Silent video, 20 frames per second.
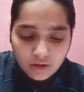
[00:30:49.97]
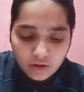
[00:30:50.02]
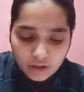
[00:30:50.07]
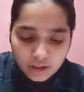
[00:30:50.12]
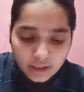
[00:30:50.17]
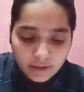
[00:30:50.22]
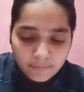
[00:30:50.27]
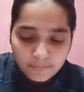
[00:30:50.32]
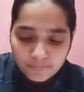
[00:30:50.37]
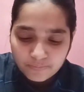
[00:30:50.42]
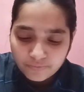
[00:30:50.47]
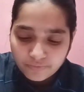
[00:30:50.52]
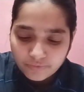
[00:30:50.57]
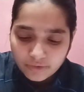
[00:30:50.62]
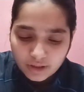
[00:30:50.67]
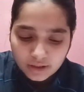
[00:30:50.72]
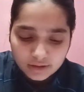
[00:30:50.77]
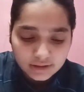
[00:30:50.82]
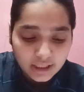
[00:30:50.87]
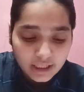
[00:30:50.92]
okay,
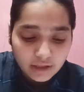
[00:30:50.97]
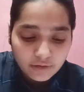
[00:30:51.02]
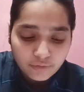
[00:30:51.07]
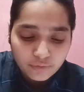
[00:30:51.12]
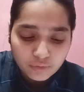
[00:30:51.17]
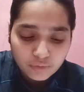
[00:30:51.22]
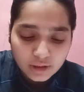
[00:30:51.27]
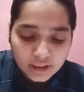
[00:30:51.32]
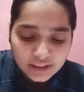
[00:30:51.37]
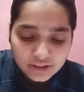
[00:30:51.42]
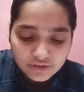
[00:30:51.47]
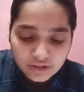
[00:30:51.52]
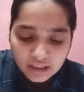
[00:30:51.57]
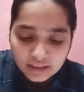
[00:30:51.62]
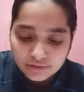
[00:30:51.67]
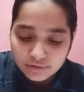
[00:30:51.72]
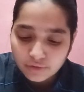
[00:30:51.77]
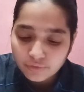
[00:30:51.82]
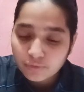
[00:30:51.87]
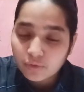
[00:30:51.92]
there are fully
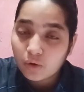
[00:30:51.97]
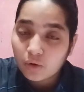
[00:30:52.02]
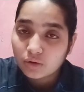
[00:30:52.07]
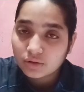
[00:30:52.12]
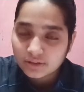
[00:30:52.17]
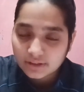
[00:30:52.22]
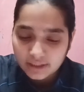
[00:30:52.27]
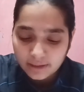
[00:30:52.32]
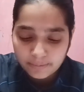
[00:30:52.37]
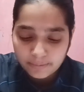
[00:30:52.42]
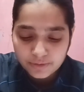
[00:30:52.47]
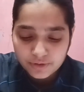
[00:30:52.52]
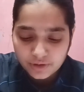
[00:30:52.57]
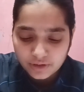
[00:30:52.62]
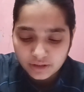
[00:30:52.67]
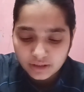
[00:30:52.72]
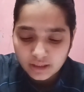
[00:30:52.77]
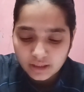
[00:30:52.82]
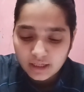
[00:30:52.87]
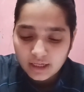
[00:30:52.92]
chance of
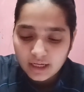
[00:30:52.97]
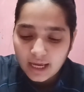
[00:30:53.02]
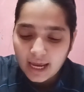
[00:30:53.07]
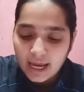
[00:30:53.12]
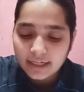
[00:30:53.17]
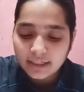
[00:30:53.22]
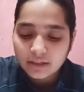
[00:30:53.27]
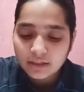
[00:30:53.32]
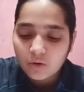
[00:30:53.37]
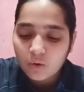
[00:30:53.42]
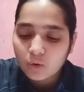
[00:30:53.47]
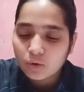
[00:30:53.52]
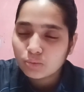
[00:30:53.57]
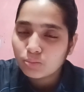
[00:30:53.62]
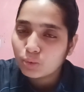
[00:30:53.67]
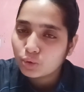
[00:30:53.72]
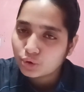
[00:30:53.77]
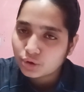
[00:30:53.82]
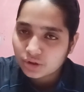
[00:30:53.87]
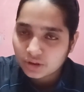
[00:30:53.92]
conception and
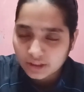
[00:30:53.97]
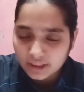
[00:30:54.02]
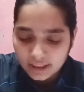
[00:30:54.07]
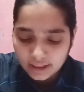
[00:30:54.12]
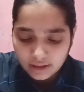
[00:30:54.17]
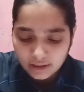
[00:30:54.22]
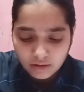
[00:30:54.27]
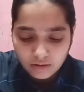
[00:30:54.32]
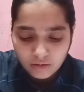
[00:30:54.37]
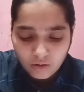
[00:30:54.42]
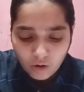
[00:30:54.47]
almost nil.